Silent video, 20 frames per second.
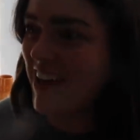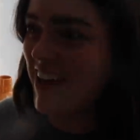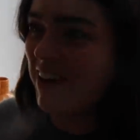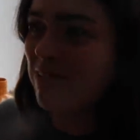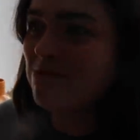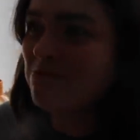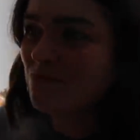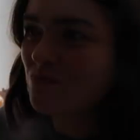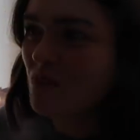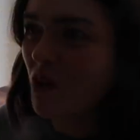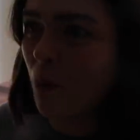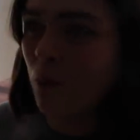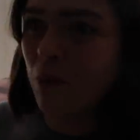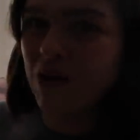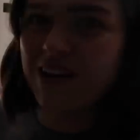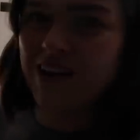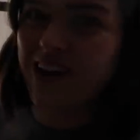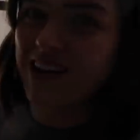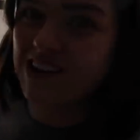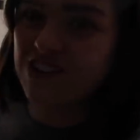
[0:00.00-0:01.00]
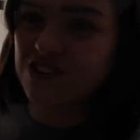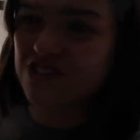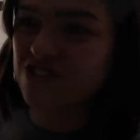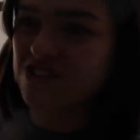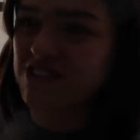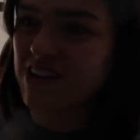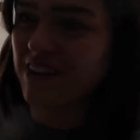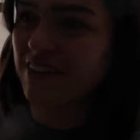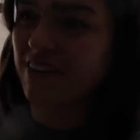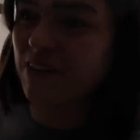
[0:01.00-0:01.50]
day. And one lady
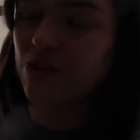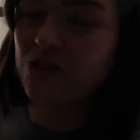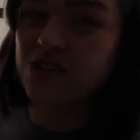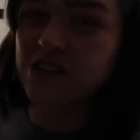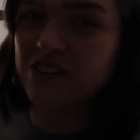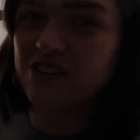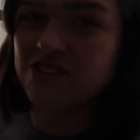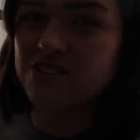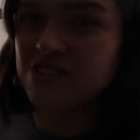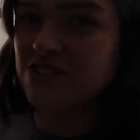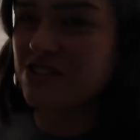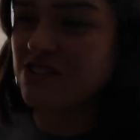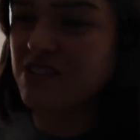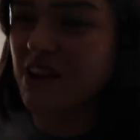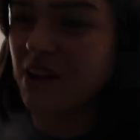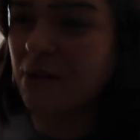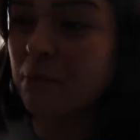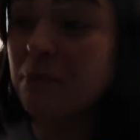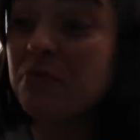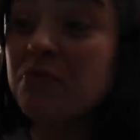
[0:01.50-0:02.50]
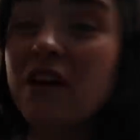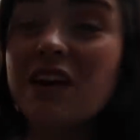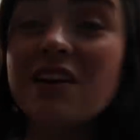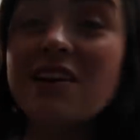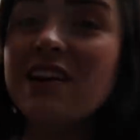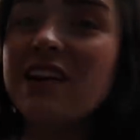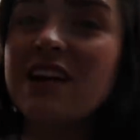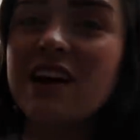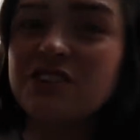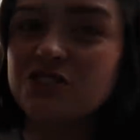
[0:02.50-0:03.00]
just said in the audience, she just said,
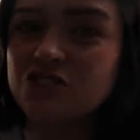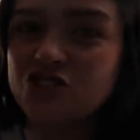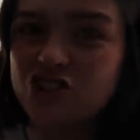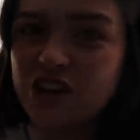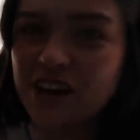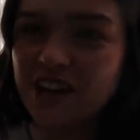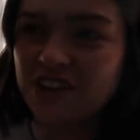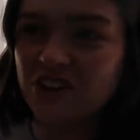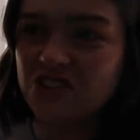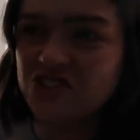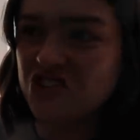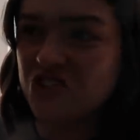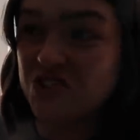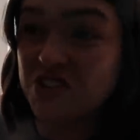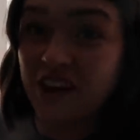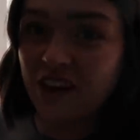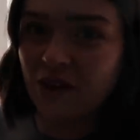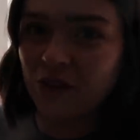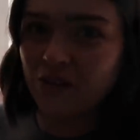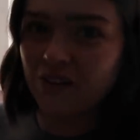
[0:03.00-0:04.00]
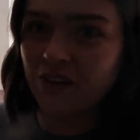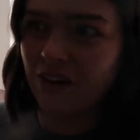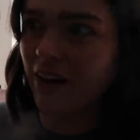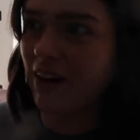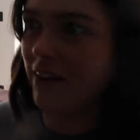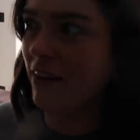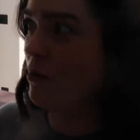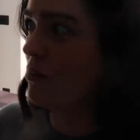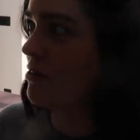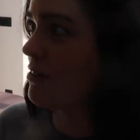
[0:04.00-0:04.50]
Lily hasn't shared her due date
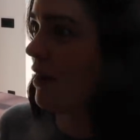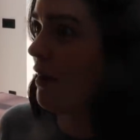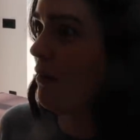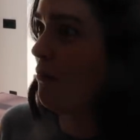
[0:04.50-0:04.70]
online. I was